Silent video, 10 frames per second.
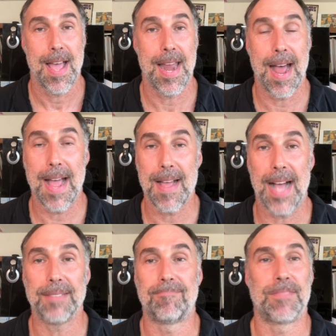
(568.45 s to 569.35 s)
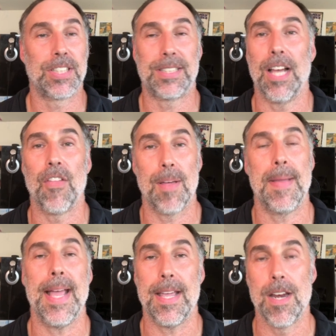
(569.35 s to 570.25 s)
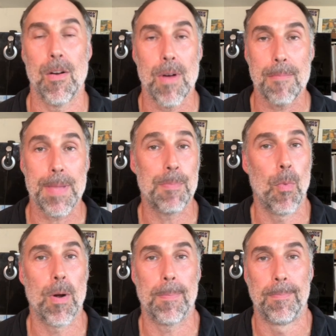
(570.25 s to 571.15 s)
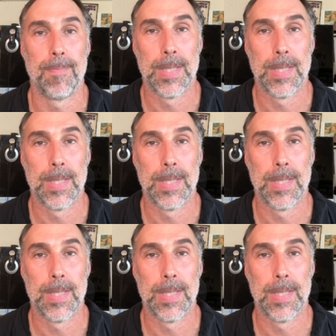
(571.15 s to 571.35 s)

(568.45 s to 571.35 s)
And I just tell them, hey, you know what, meat morph?